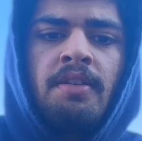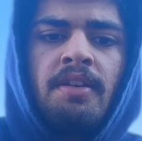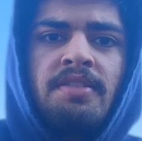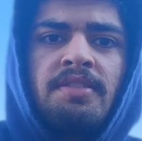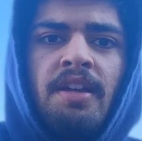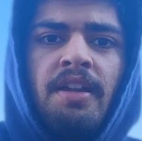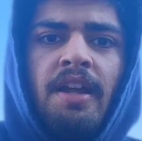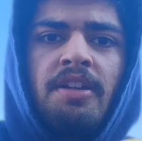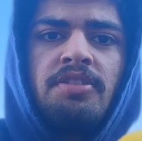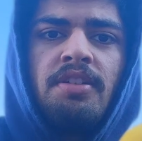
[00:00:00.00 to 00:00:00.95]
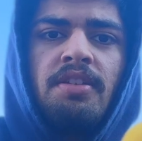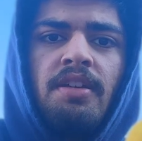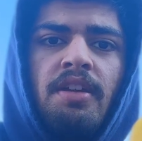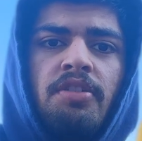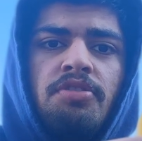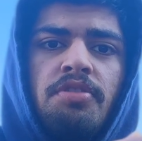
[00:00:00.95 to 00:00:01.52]
is not actually the
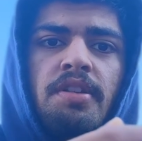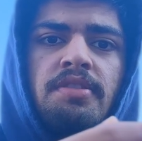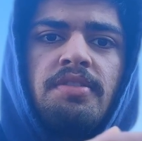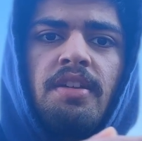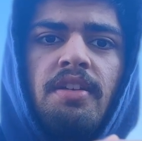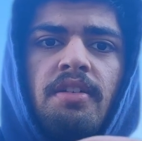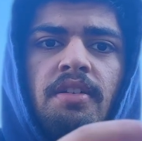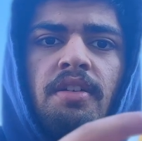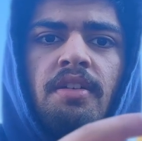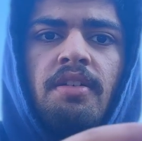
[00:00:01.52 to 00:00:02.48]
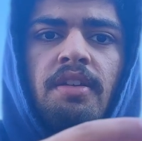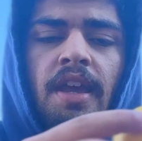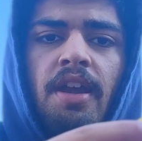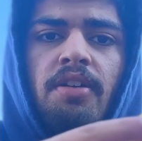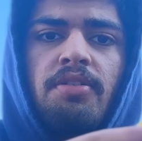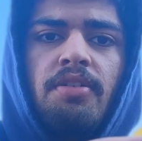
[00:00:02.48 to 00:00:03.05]
intrinsic
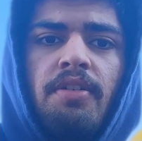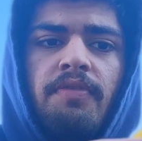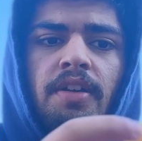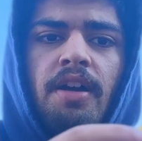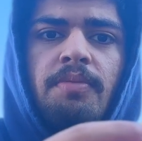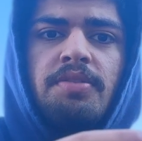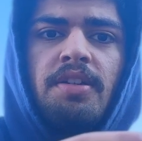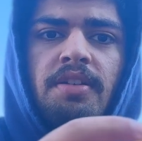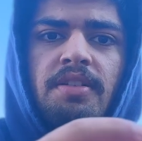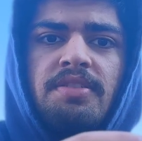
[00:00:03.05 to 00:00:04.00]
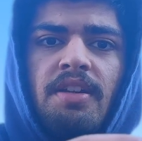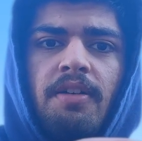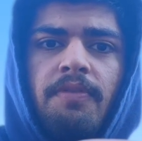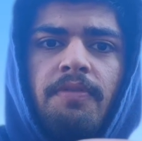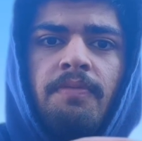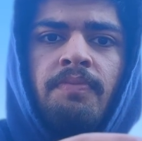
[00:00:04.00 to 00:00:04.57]
character of the object itself.
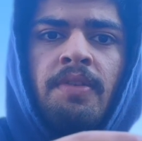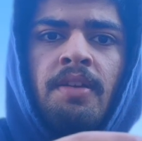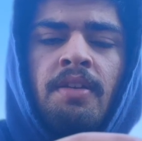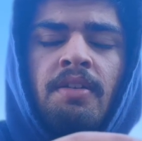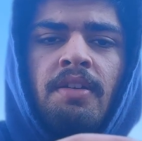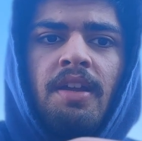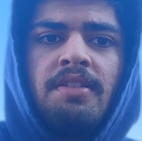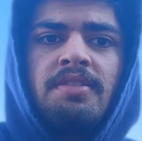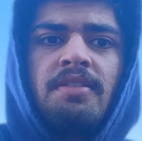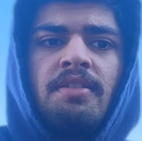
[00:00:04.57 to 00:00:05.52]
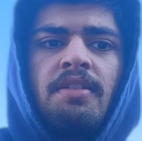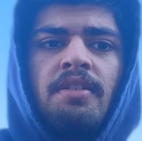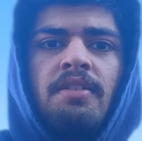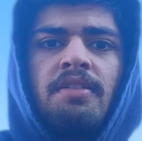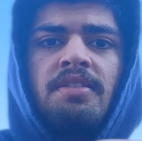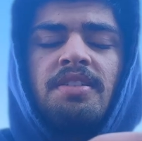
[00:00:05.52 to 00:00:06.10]
It's
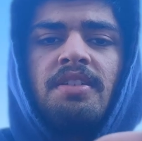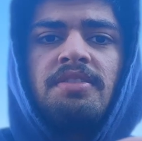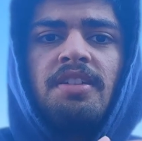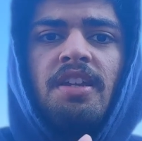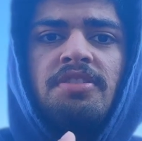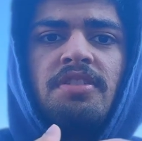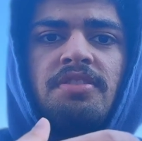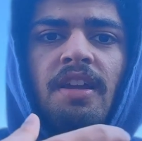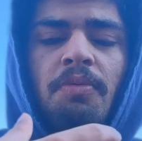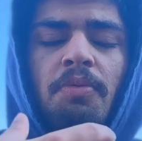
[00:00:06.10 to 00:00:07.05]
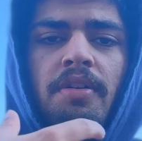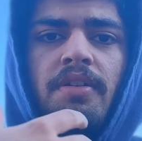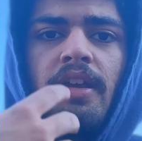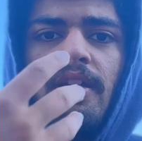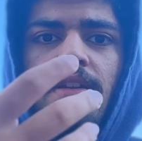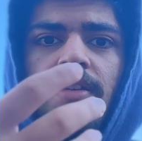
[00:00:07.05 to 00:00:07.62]
the sensations that we're
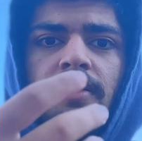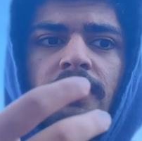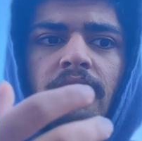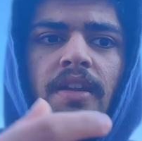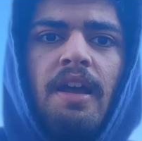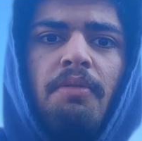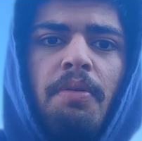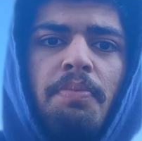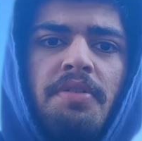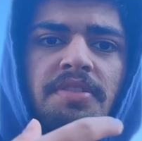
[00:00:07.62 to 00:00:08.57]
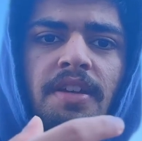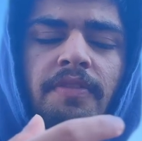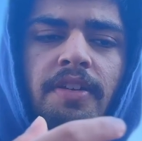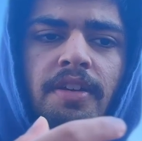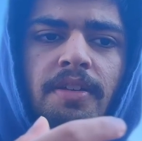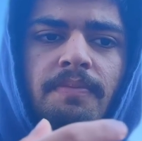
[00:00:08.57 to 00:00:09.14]
getting and how we're
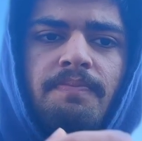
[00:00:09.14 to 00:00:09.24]
perceiving it.